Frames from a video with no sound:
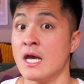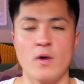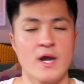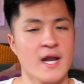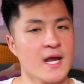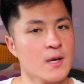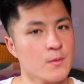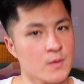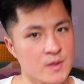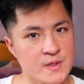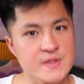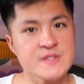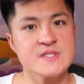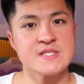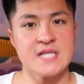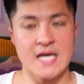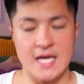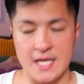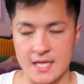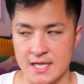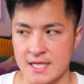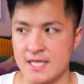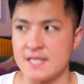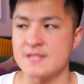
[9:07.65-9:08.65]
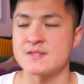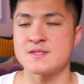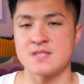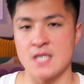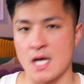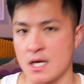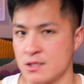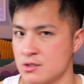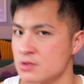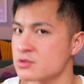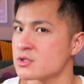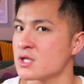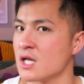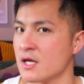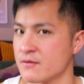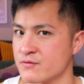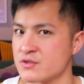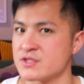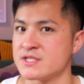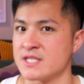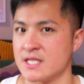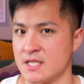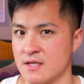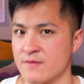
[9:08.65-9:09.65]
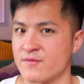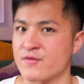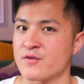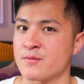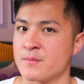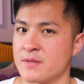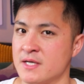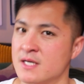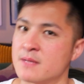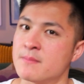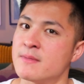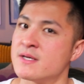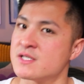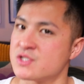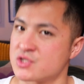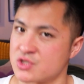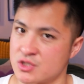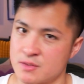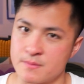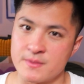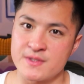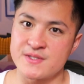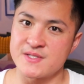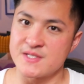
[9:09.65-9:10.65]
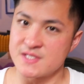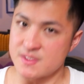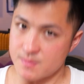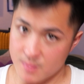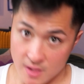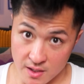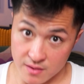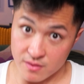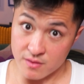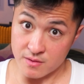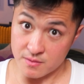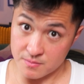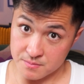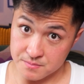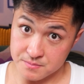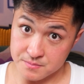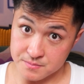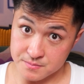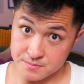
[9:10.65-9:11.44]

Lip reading: What I will say is Donald Glover did it for me in Mr. and Mrs. Smith.